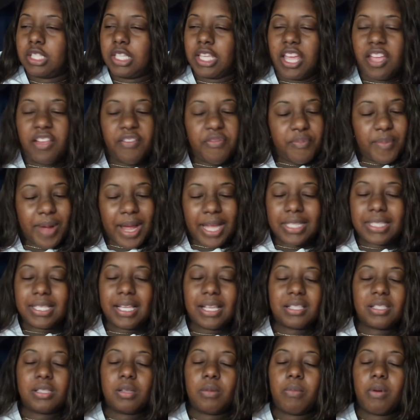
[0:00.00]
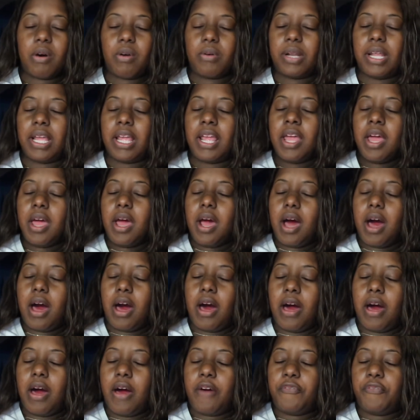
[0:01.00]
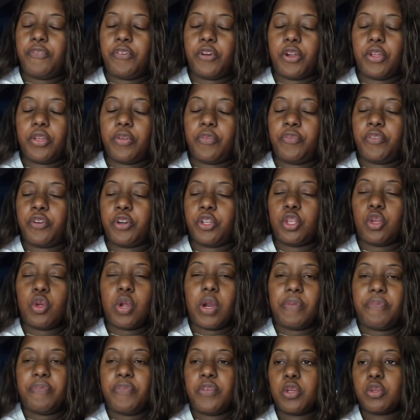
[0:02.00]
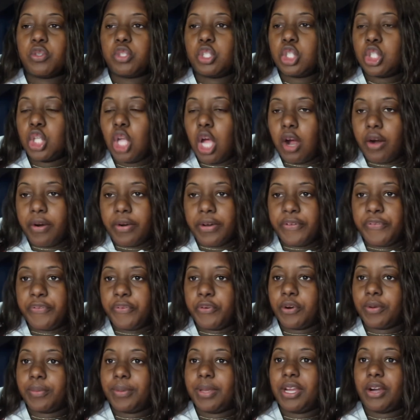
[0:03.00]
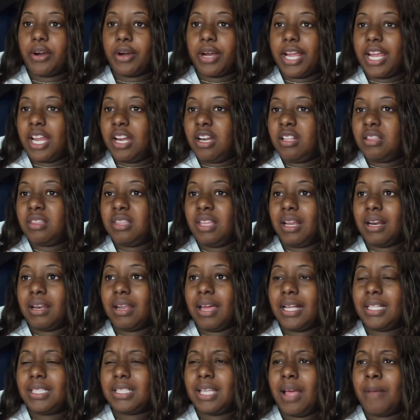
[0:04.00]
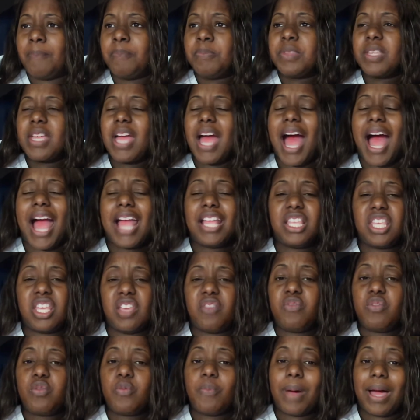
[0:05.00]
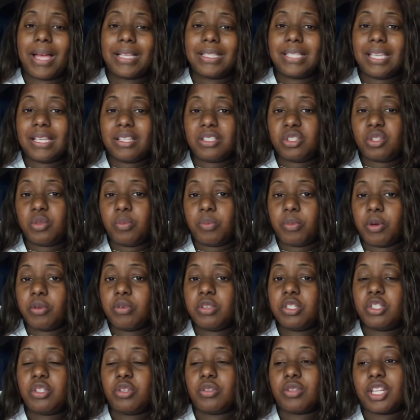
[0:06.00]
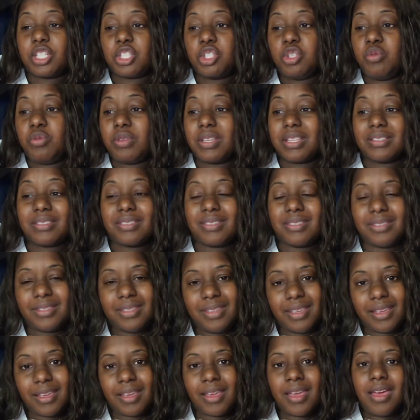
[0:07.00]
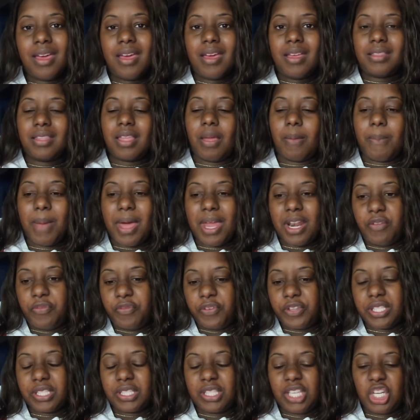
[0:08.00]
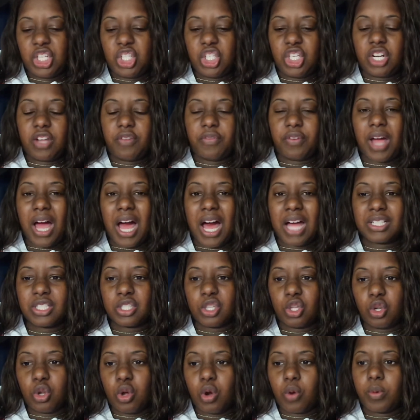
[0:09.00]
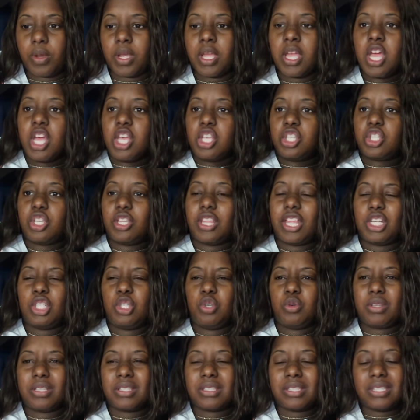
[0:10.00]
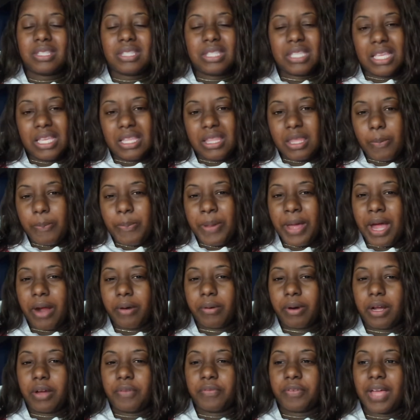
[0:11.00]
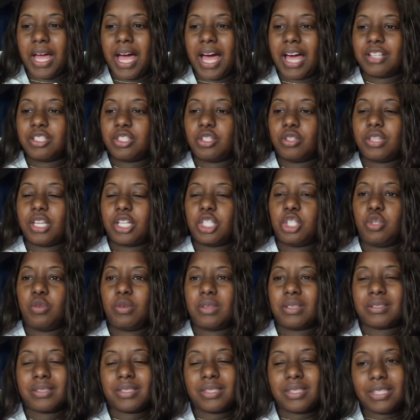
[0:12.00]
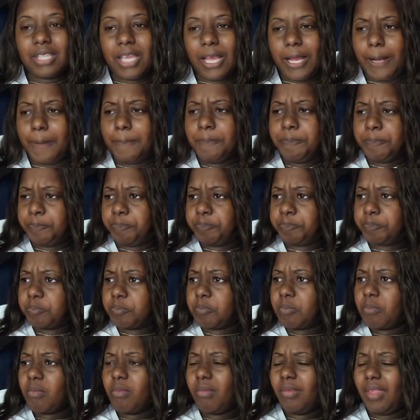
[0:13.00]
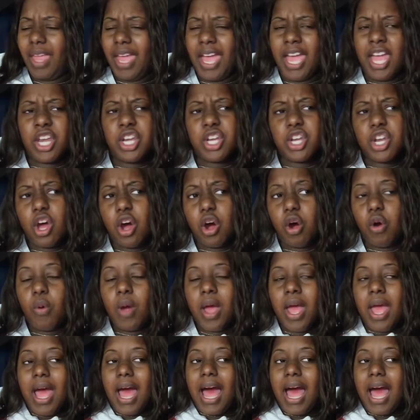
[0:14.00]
give my testimony for you to feel sorry for me or anything like that. I give you my testimony so that you can see the manifestation of God's glory, so that you can see the power of God, so that you can see and know